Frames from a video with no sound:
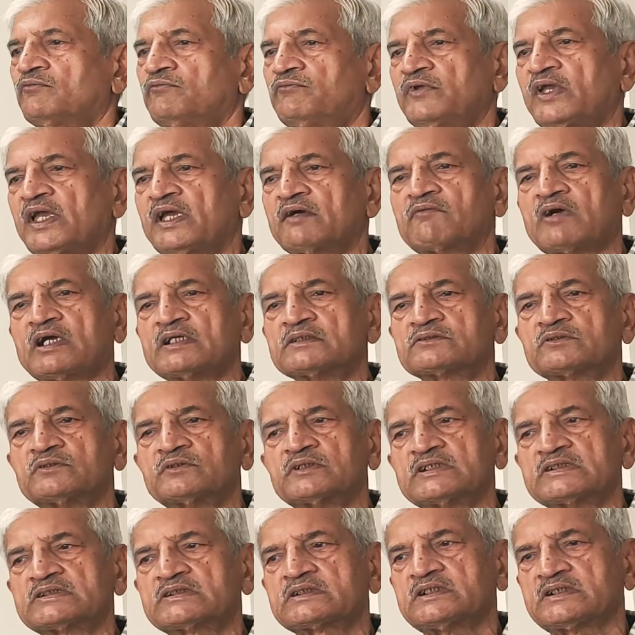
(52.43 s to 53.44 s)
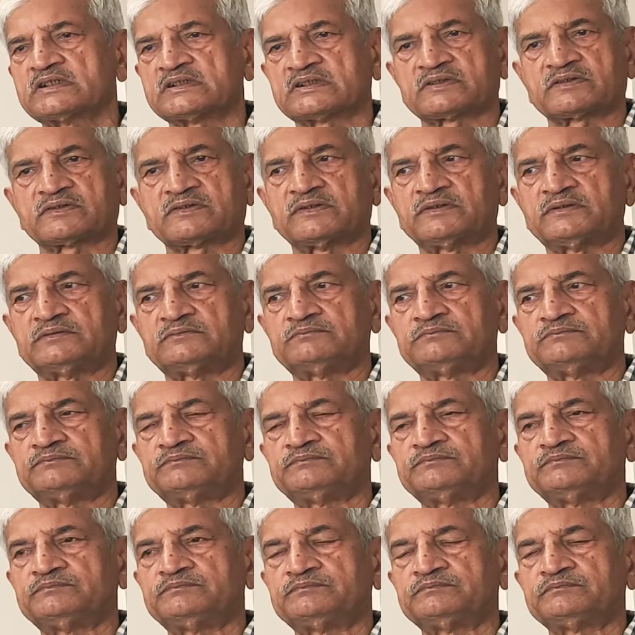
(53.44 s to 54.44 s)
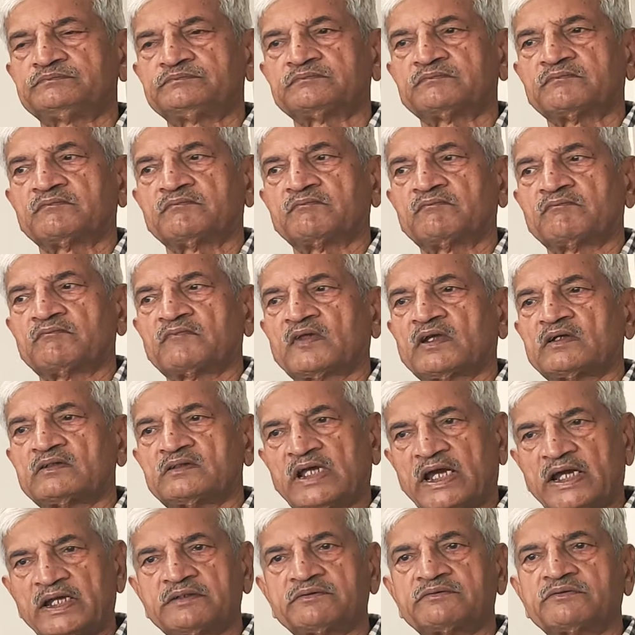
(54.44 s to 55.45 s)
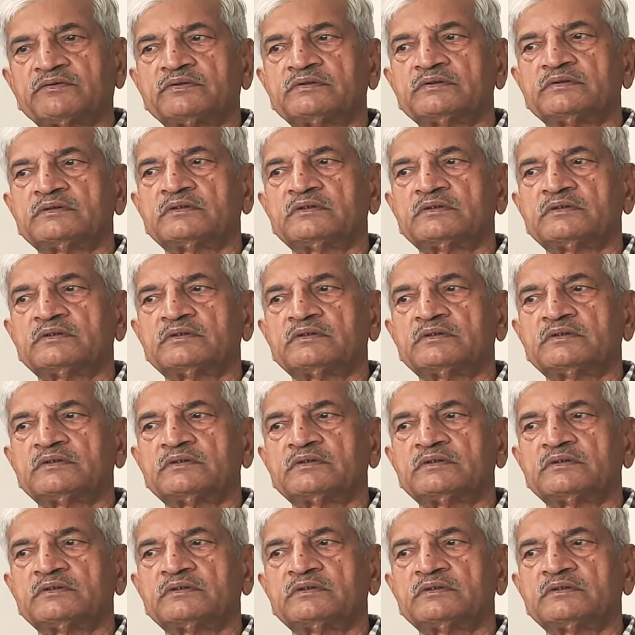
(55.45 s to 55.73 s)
We have also discussed that